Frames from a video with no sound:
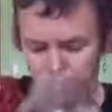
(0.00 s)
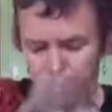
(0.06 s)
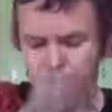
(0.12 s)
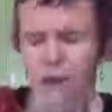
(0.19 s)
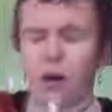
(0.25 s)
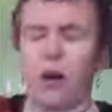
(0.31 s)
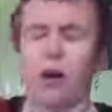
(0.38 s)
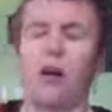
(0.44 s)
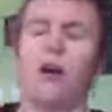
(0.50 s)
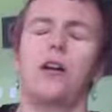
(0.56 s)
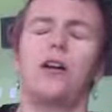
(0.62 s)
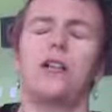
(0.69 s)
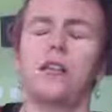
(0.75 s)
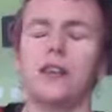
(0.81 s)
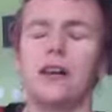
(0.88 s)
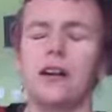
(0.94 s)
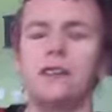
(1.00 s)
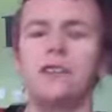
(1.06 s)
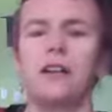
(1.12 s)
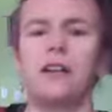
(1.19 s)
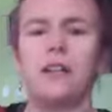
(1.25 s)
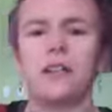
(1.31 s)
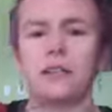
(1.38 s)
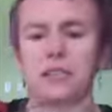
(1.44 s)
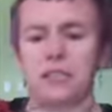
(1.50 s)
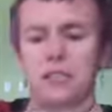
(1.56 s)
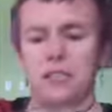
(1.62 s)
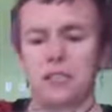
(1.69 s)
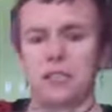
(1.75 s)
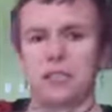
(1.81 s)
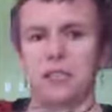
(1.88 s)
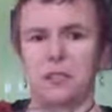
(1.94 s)
Oh, it's got a very
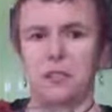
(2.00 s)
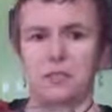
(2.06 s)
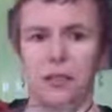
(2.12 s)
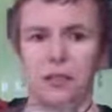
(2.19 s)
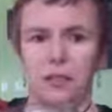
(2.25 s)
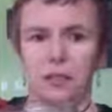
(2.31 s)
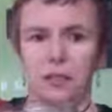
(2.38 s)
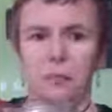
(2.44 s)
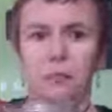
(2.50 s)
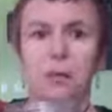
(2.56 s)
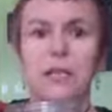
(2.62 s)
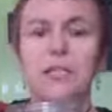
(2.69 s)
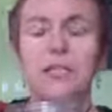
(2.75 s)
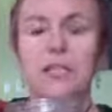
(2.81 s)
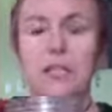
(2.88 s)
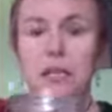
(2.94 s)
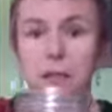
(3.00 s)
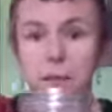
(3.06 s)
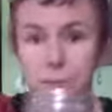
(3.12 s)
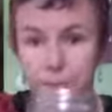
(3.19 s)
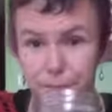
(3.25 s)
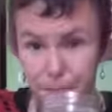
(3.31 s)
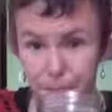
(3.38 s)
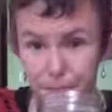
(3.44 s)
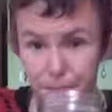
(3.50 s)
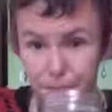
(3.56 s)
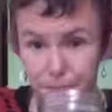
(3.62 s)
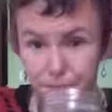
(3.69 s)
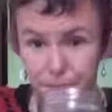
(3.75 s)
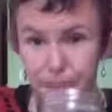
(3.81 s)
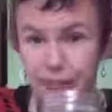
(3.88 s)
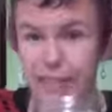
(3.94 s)
distinctive kind of a musty
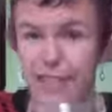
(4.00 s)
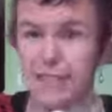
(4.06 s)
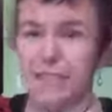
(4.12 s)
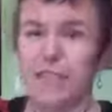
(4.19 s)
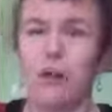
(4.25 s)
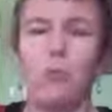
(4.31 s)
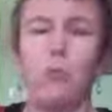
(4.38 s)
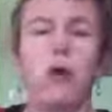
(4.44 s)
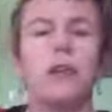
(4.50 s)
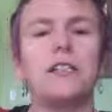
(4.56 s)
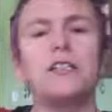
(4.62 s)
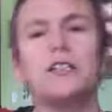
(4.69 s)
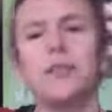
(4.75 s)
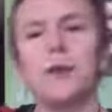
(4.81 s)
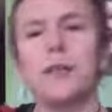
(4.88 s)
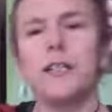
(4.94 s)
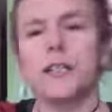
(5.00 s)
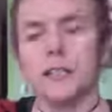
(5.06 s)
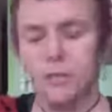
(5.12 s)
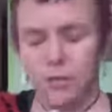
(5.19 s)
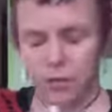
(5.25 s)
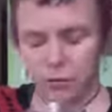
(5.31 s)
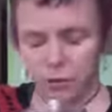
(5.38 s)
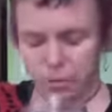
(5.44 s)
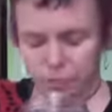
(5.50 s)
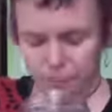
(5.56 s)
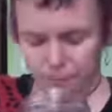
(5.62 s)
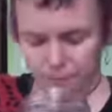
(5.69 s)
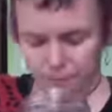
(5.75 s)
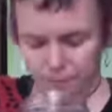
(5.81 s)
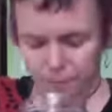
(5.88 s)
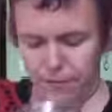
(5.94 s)
and somewhat sweet smell
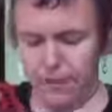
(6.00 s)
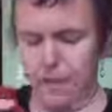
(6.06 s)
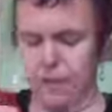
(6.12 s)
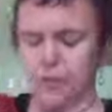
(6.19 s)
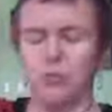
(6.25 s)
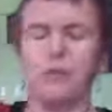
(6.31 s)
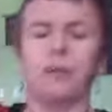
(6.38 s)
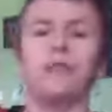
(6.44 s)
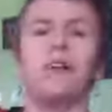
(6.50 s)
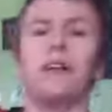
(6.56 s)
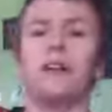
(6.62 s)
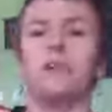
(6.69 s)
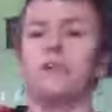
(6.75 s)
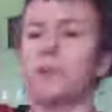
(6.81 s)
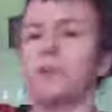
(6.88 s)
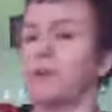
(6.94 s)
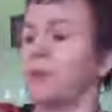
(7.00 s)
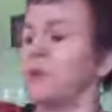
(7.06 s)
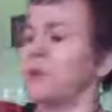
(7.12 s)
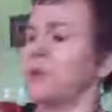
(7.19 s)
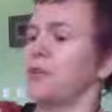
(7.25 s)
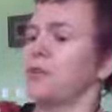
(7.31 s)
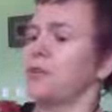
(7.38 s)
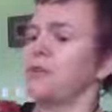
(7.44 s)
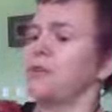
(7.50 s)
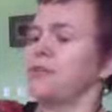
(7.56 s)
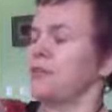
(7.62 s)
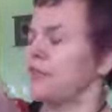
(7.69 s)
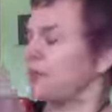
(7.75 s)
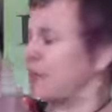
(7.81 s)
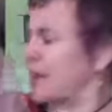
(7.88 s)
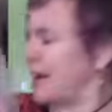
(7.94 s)
that you'll be very familiar with if you've
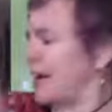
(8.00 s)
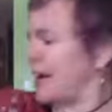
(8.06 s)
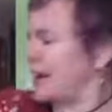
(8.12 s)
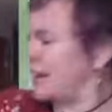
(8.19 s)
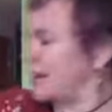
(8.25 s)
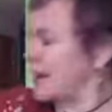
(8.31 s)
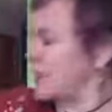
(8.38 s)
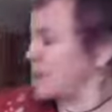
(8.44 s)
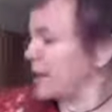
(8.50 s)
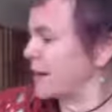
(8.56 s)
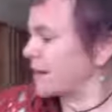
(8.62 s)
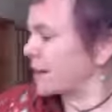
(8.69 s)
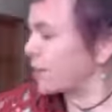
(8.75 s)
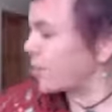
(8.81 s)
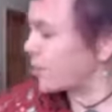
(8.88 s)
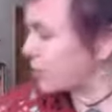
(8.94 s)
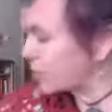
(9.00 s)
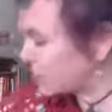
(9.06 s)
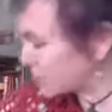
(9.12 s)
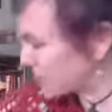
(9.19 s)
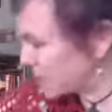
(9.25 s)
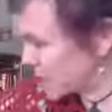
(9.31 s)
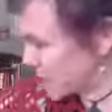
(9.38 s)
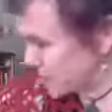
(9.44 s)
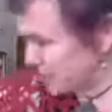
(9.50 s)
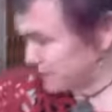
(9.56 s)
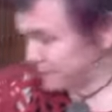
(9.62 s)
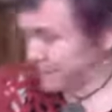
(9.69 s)
ever had Damiana cordials.